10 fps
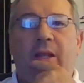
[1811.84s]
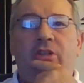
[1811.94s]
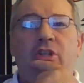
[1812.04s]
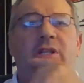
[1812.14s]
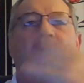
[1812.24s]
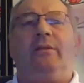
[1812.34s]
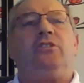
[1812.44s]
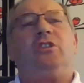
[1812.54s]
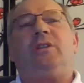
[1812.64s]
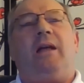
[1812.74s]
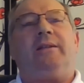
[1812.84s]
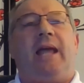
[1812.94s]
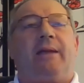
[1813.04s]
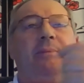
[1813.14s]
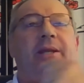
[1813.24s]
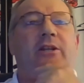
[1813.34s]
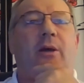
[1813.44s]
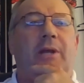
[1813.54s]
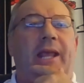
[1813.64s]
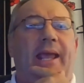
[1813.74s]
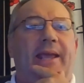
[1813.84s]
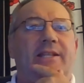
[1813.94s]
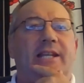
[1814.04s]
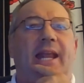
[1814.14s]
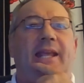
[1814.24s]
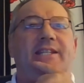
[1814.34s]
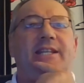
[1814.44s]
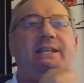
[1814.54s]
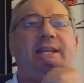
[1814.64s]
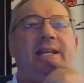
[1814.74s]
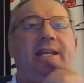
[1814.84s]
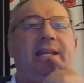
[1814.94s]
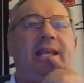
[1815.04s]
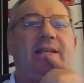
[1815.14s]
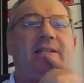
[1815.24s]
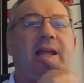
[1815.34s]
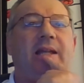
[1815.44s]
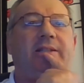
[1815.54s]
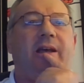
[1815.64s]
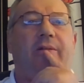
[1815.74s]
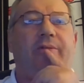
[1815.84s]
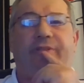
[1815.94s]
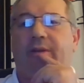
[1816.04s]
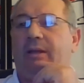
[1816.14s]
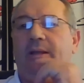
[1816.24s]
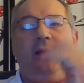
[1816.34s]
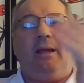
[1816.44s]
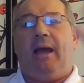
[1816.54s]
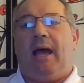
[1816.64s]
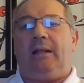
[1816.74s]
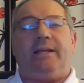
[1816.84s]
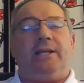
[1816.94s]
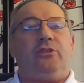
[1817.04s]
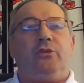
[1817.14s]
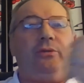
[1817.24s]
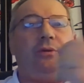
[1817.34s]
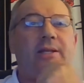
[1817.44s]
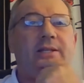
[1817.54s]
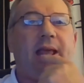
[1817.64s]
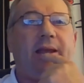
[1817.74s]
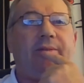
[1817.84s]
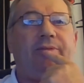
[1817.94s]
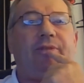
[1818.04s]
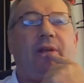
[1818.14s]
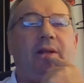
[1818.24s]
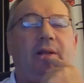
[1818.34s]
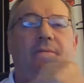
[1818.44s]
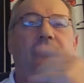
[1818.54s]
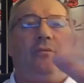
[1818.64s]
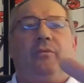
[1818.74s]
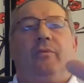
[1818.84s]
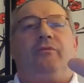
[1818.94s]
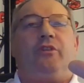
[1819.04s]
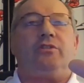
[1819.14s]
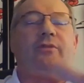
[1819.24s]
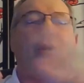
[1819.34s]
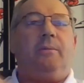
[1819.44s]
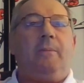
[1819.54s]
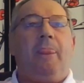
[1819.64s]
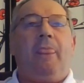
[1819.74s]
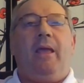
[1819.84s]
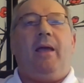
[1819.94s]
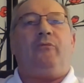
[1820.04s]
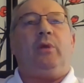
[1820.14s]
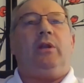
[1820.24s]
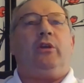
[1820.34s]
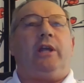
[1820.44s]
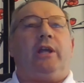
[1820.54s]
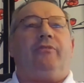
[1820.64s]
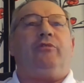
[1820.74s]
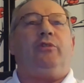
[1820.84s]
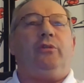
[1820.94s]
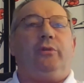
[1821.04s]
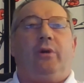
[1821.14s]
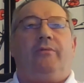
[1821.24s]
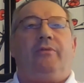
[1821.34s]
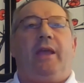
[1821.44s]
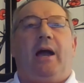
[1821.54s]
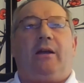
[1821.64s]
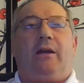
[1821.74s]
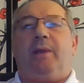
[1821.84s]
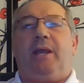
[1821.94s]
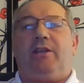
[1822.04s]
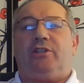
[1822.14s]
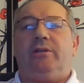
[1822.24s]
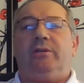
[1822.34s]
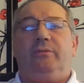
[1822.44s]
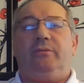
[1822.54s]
just contact me, whiggins@azdes.gov. I'll get you a set of, first of all, if we look at a few of the occupation